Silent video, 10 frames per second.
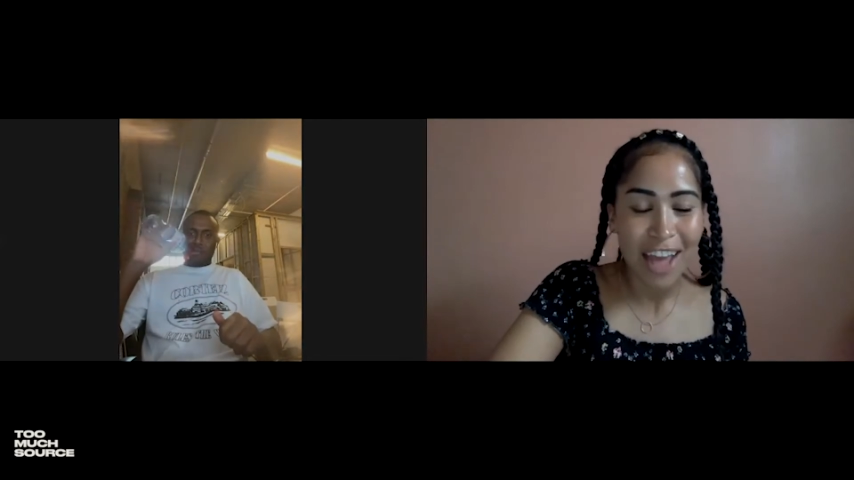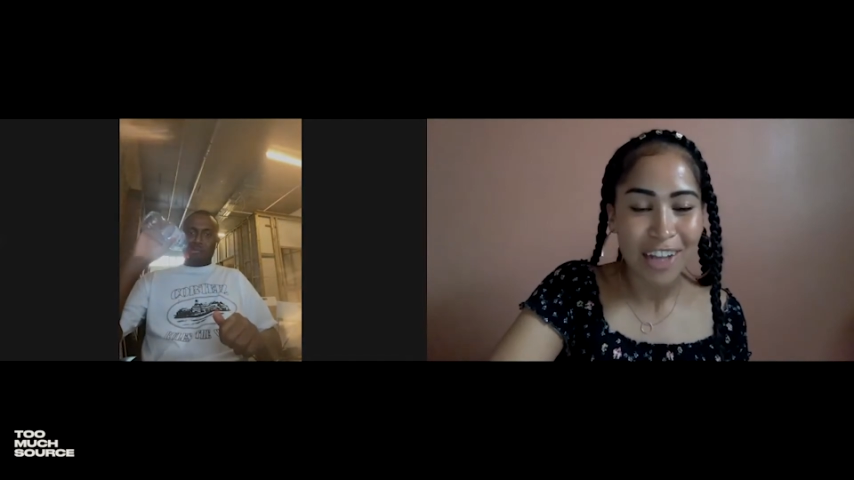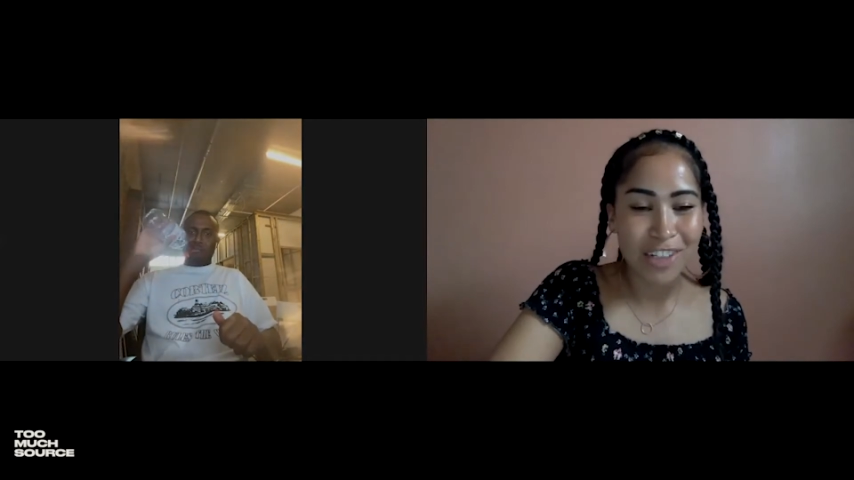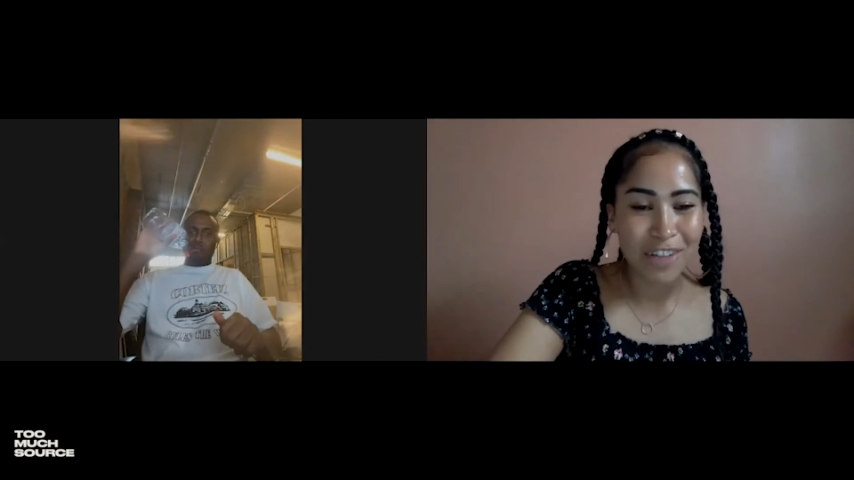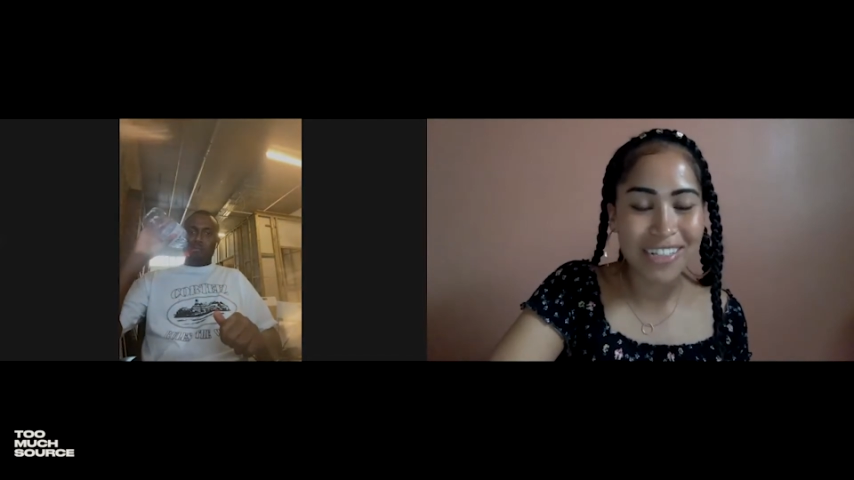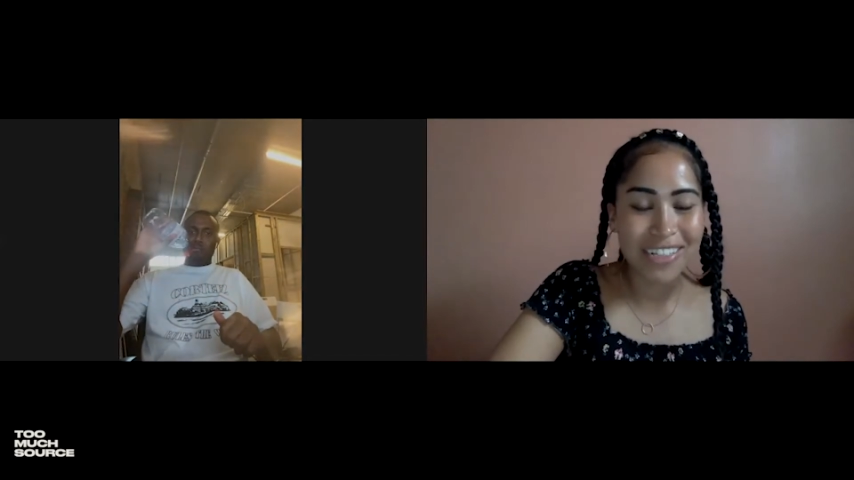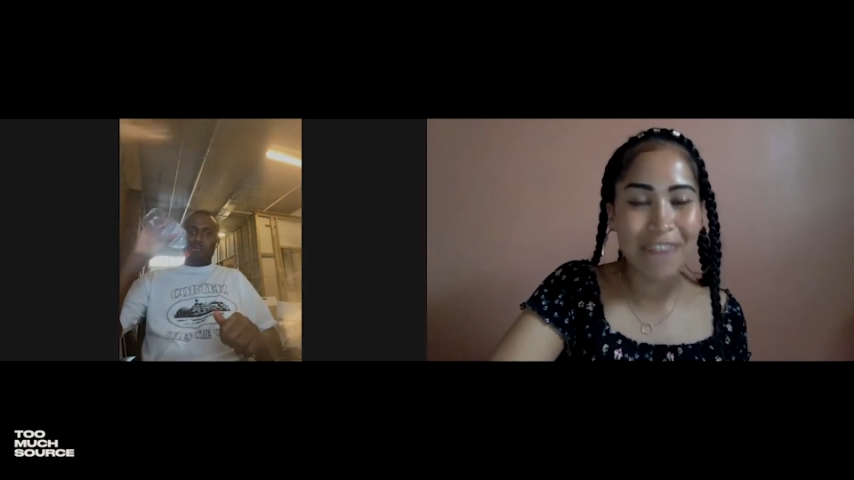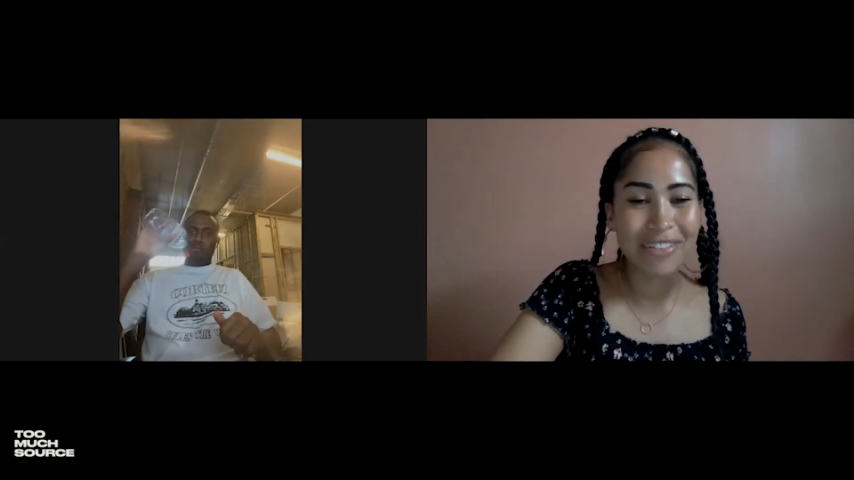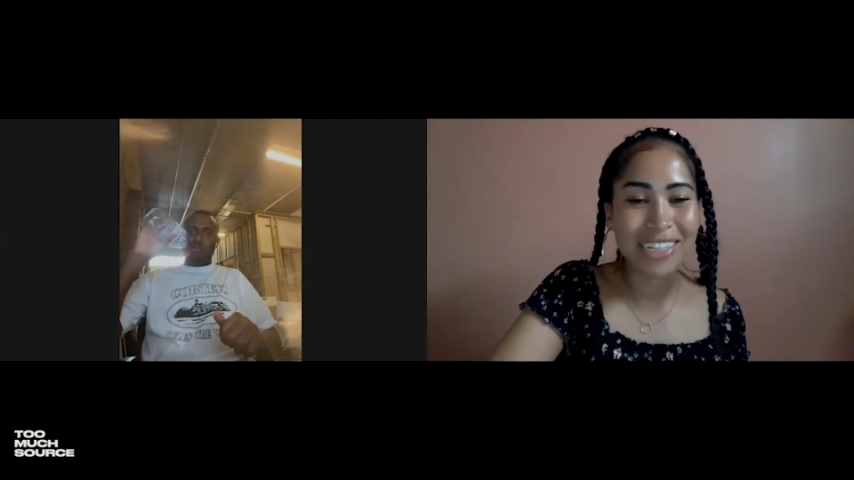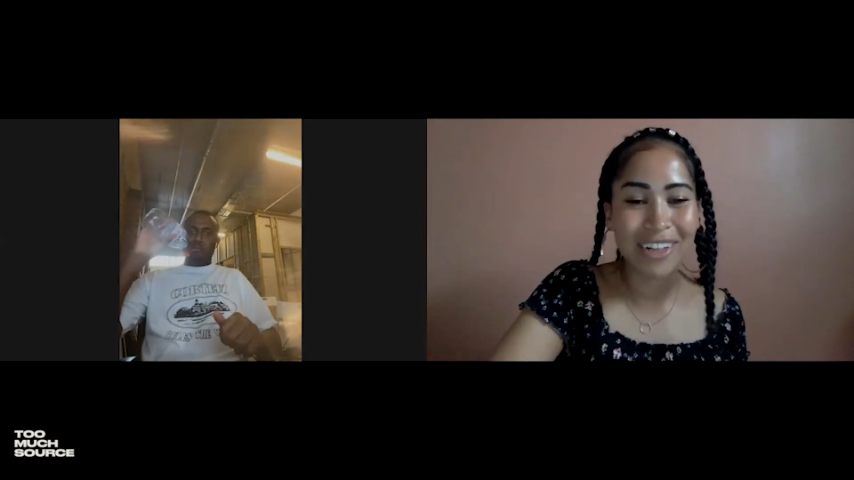because obviously
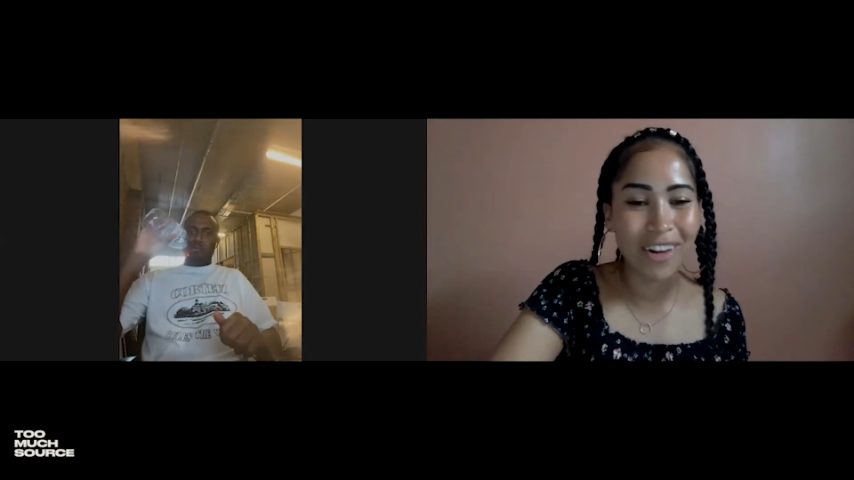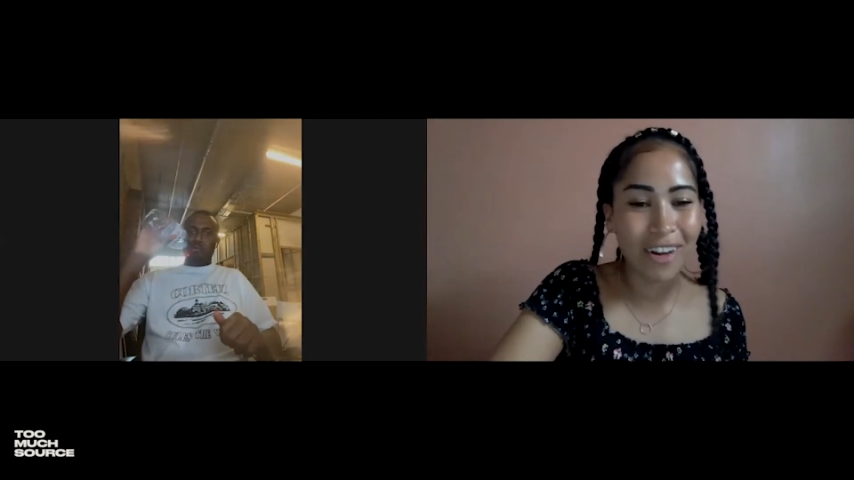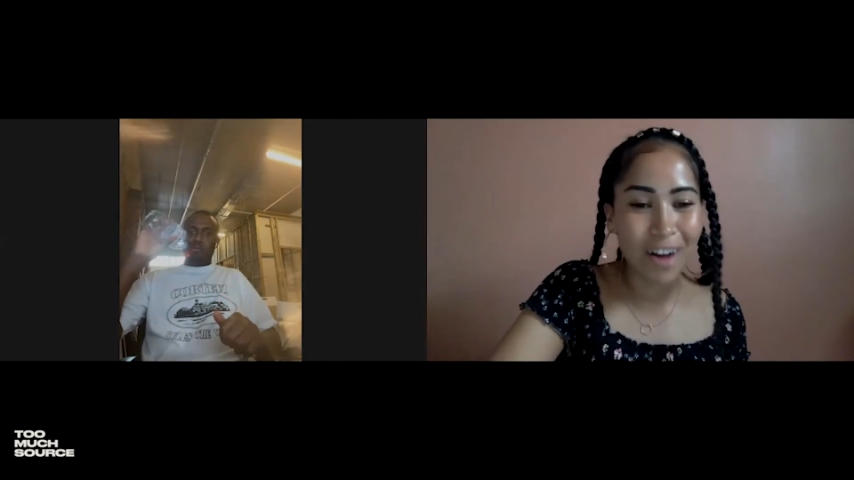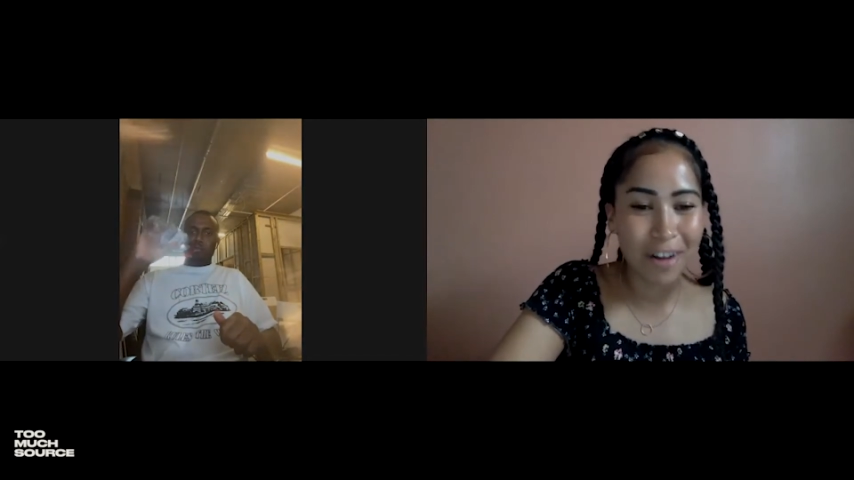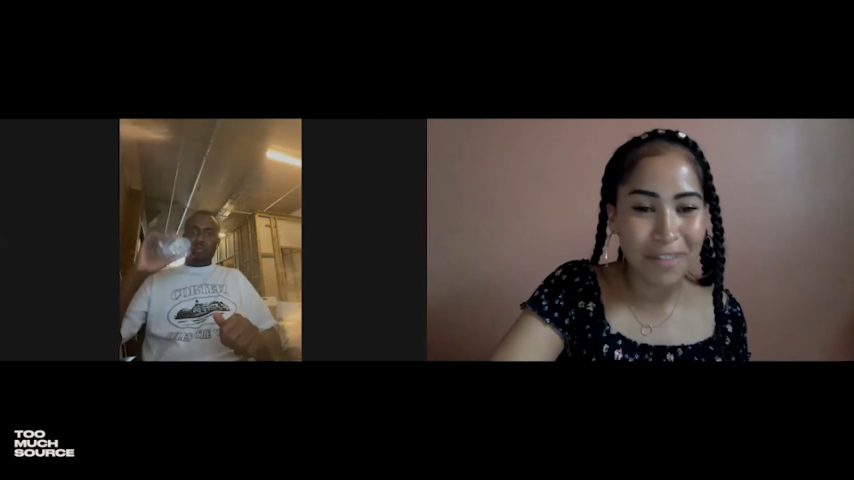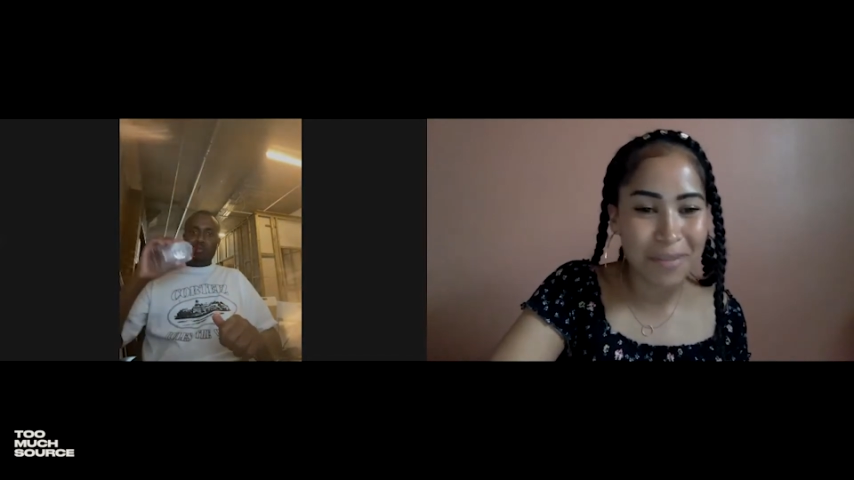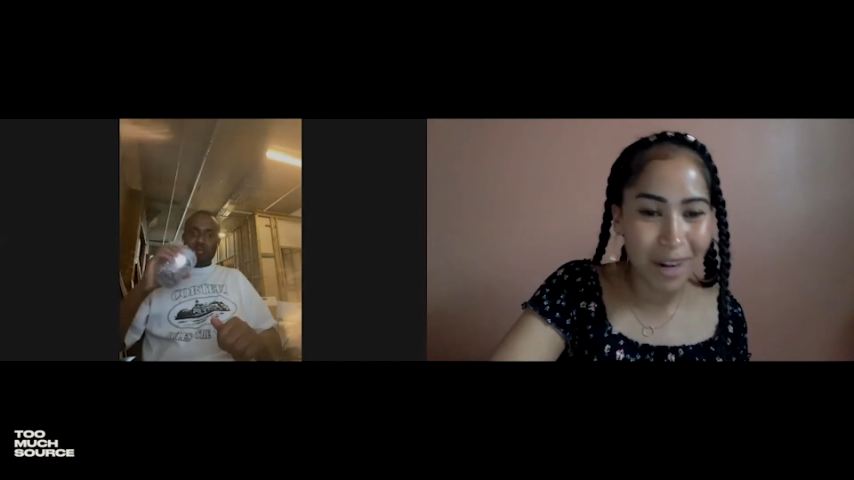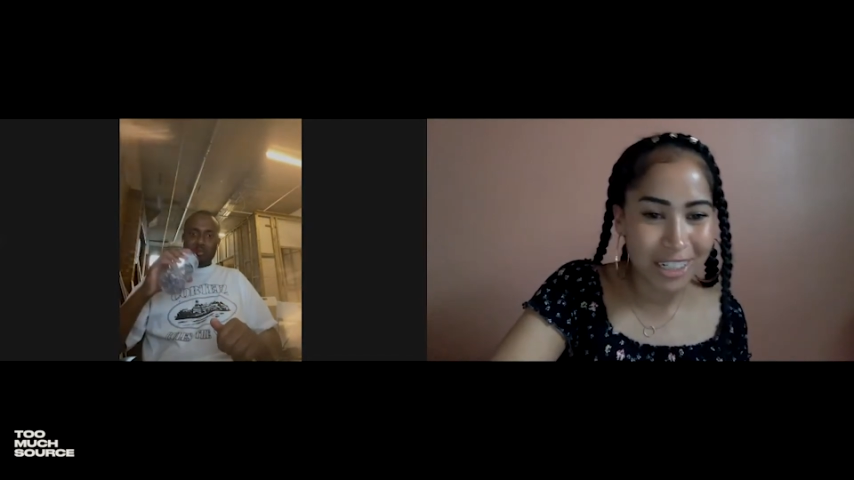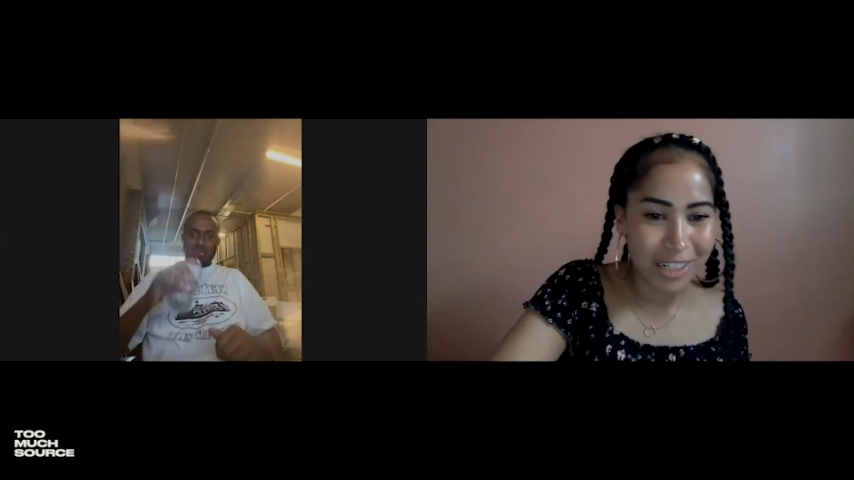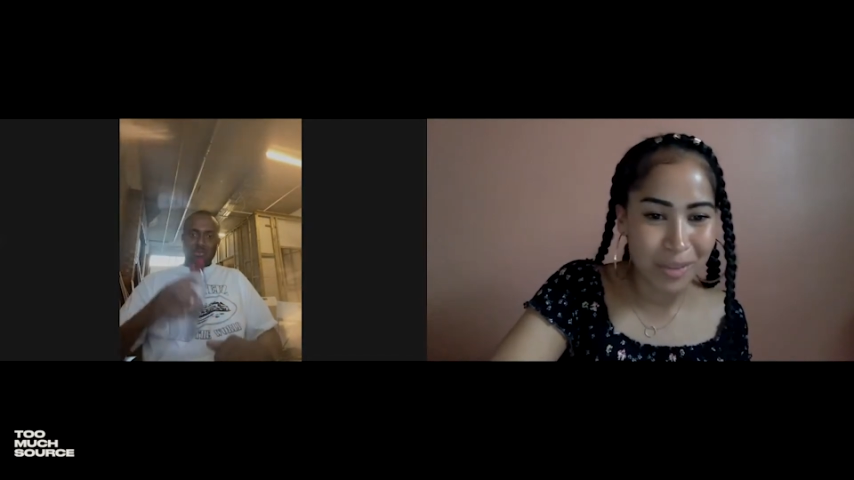everything got locked off in
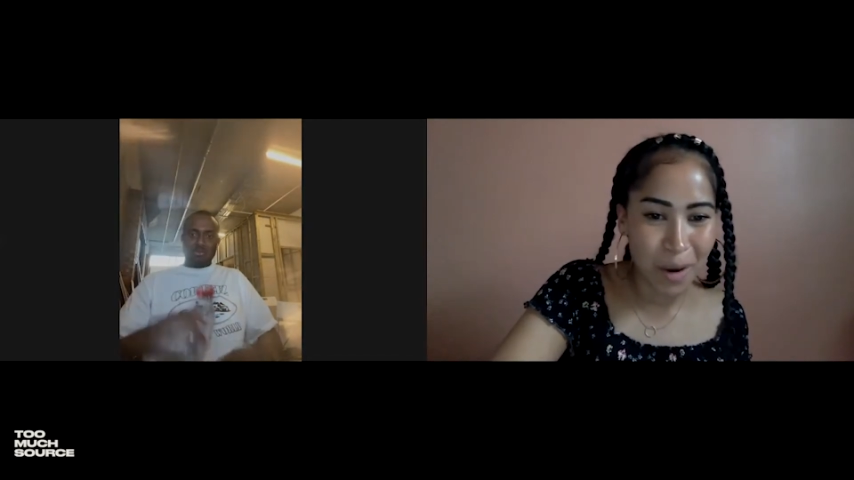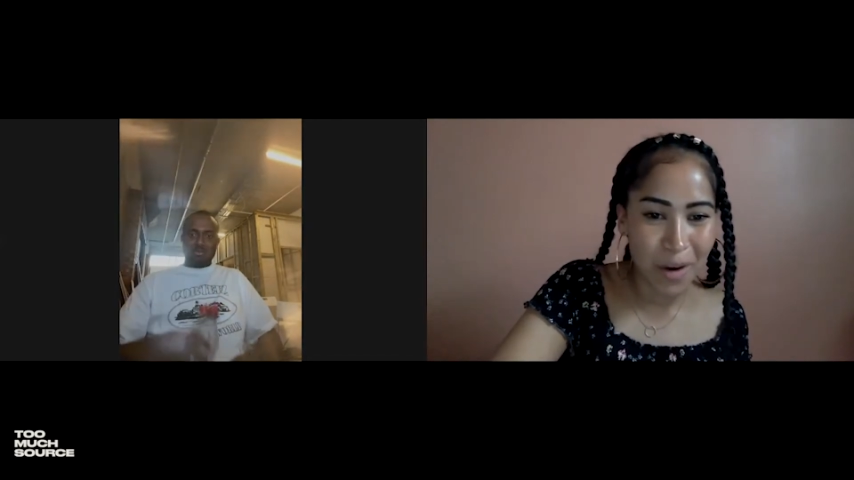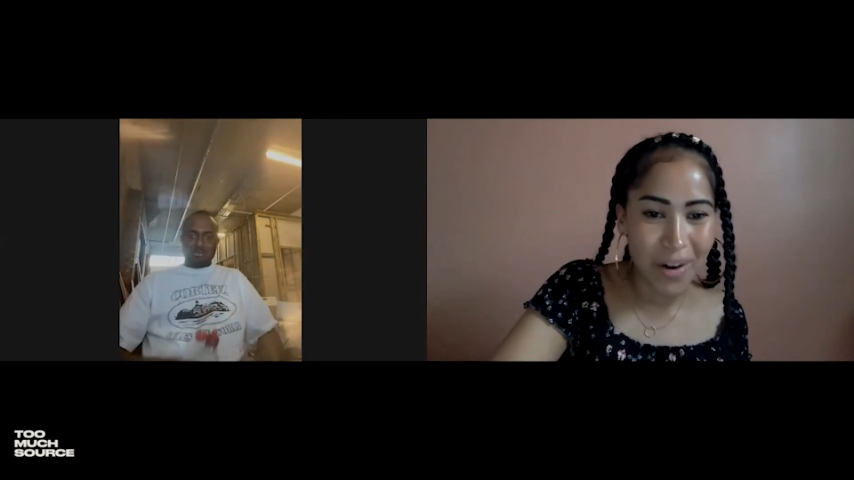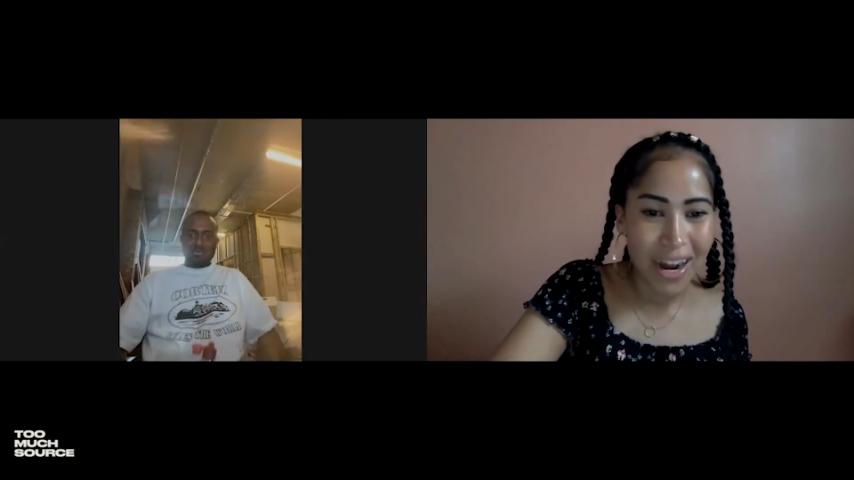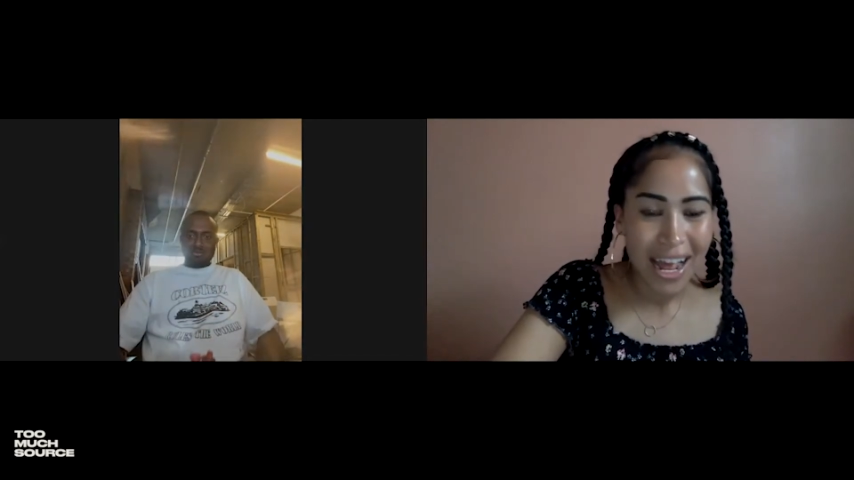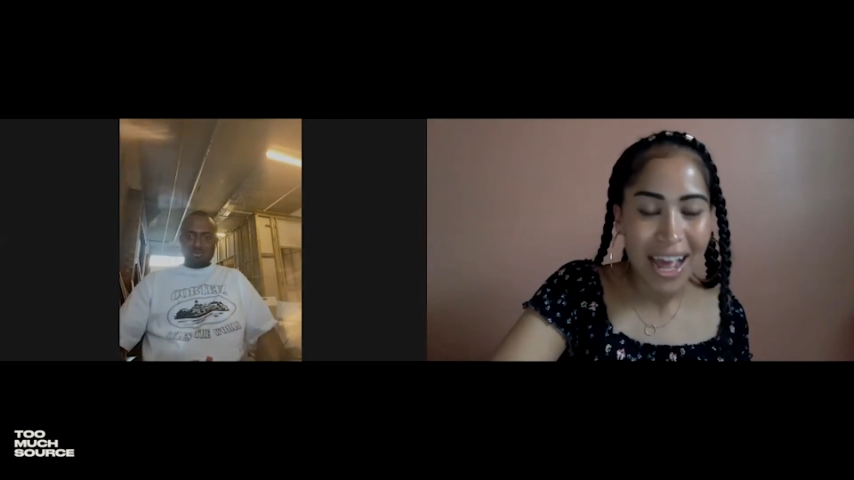March as well.